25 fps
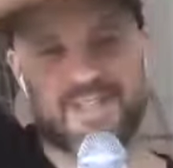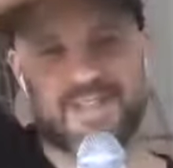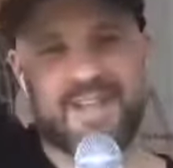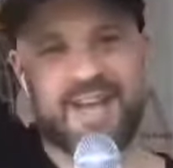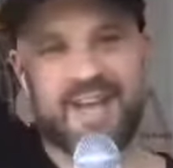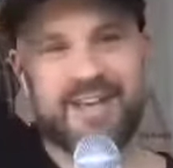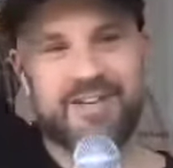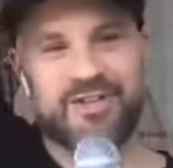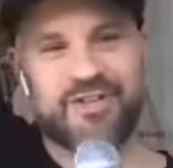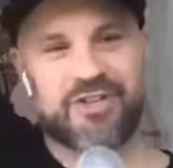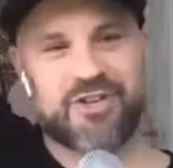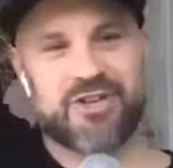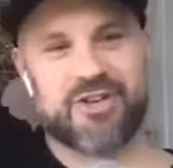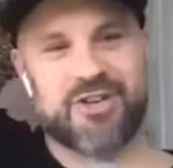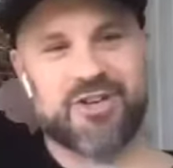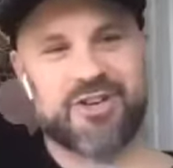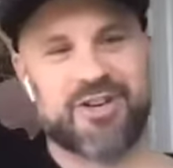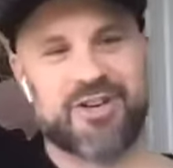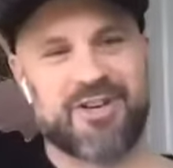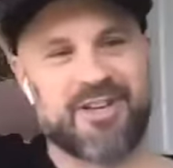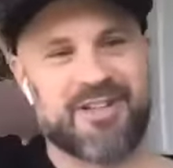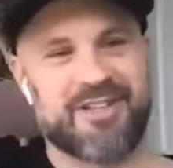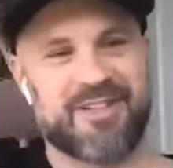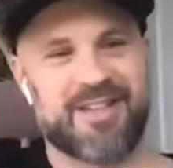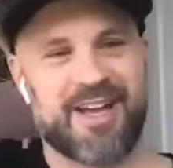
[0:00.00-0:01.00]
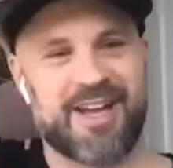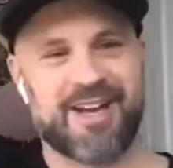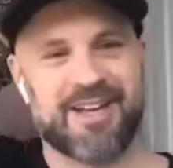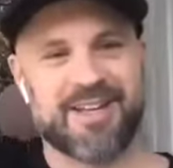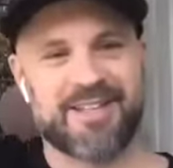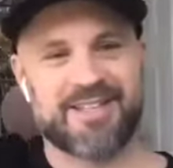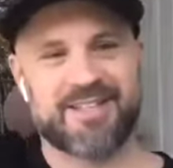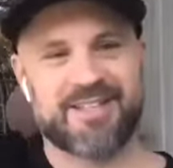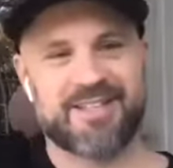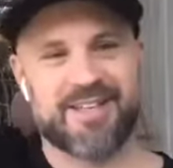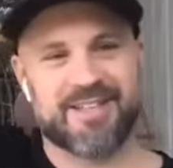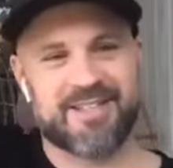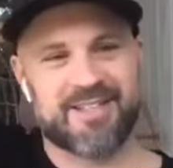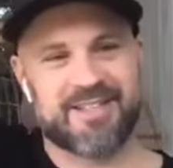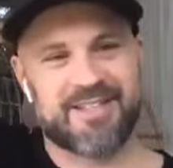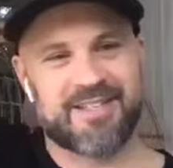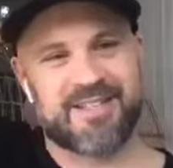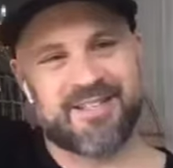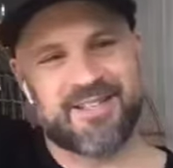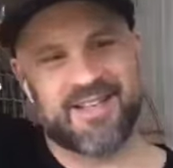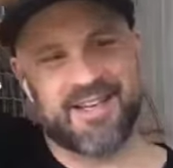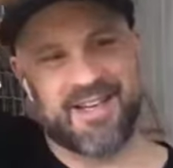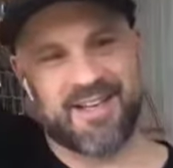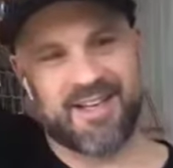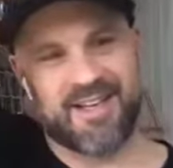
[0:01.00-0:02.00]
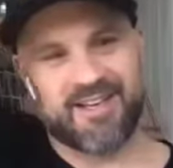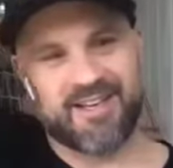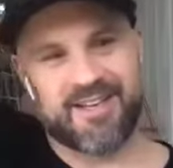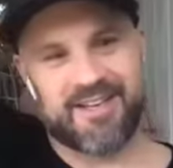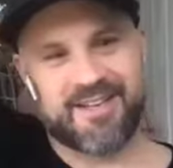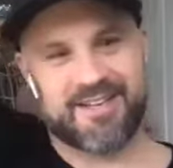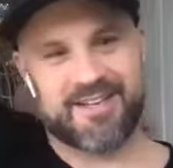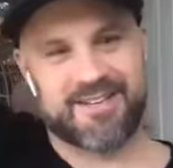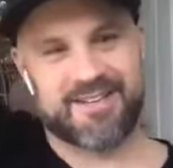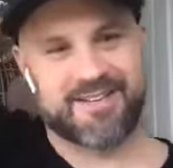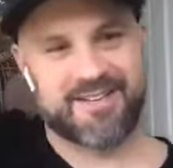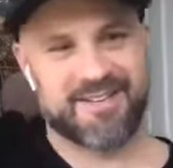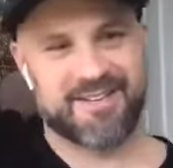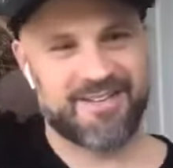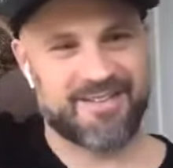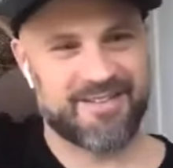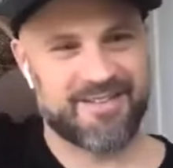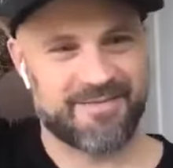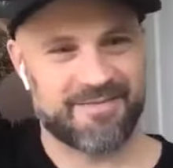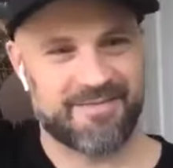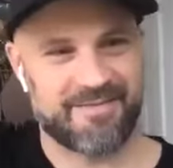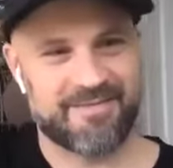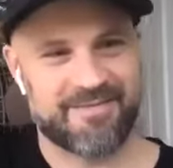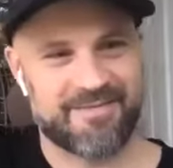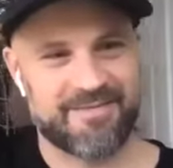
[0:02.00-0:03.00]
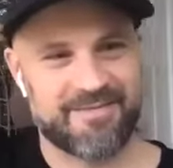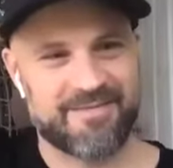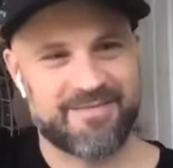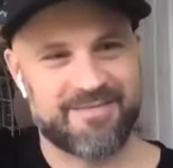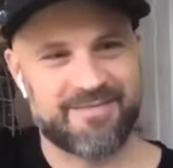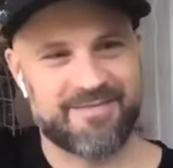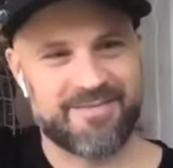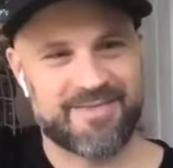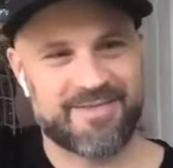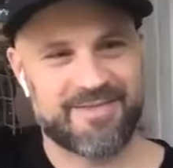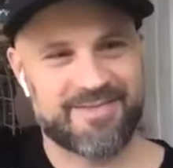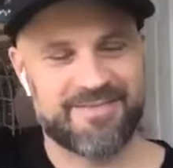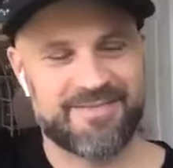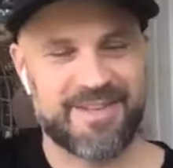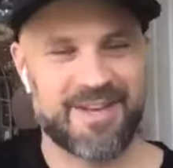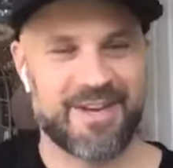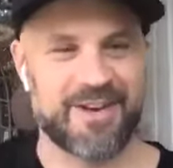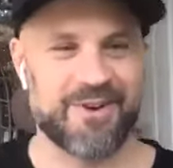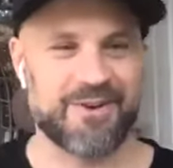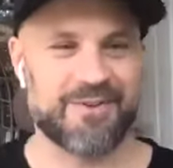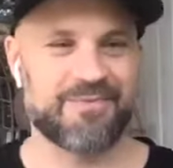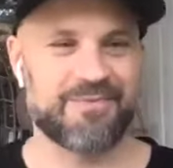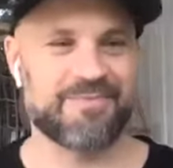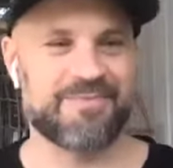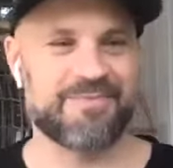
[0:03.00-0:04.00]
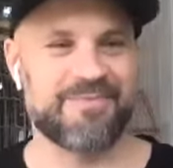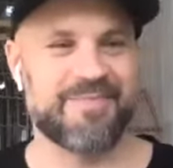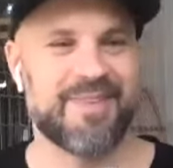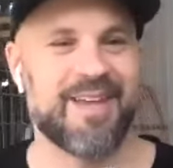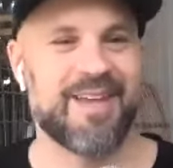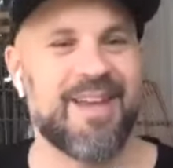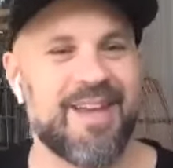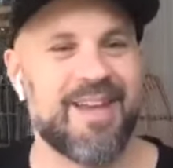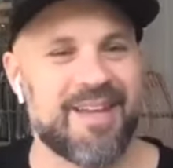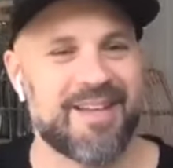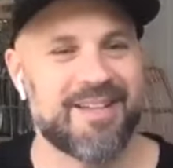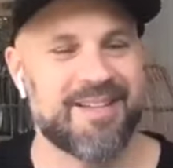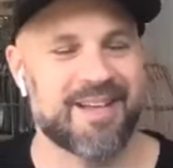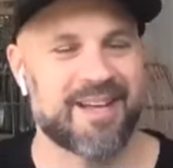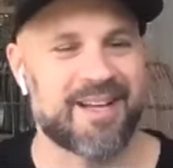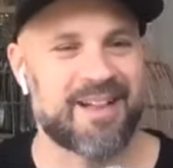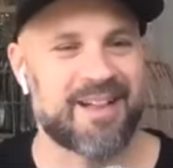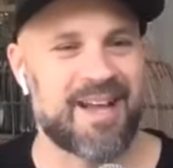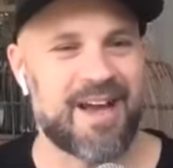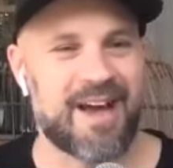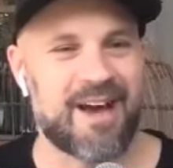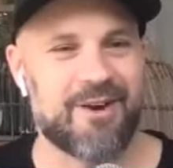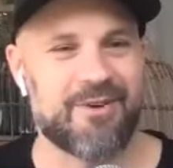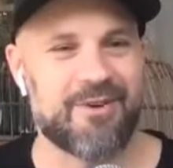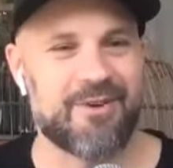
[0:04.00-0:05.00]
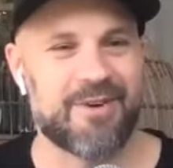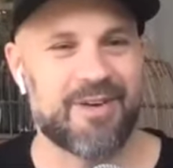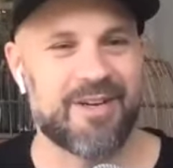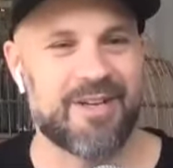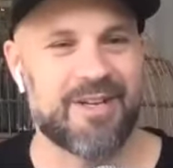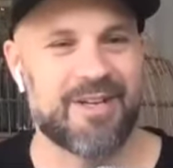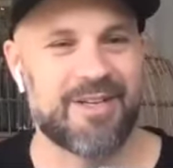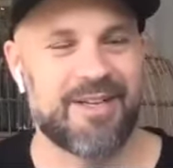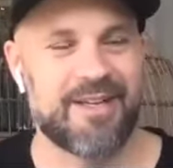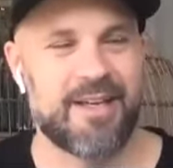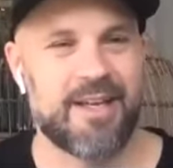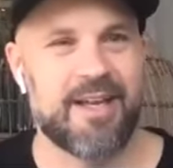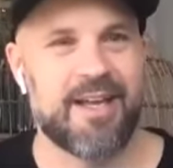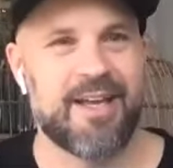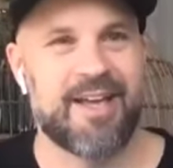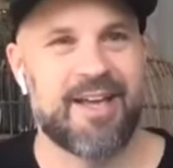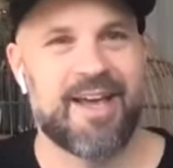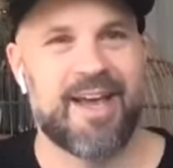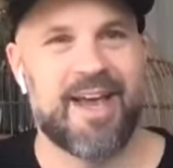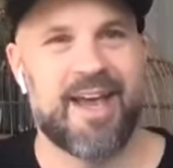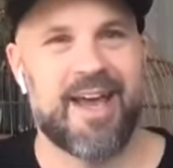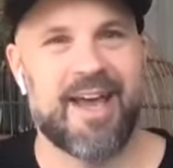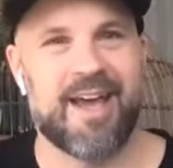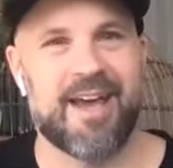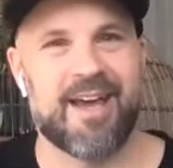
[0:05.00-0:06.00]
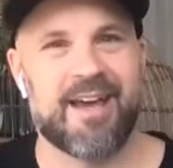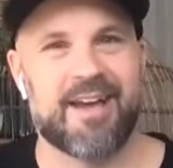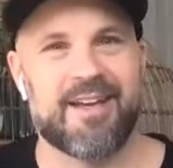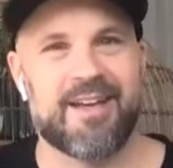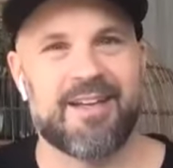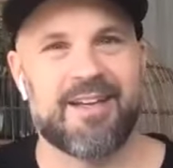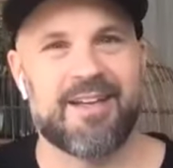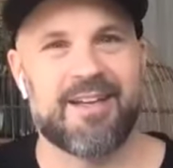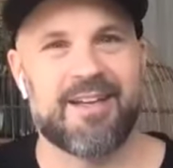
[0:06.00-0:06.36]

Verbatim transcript: ledger that exists in you know the cloud and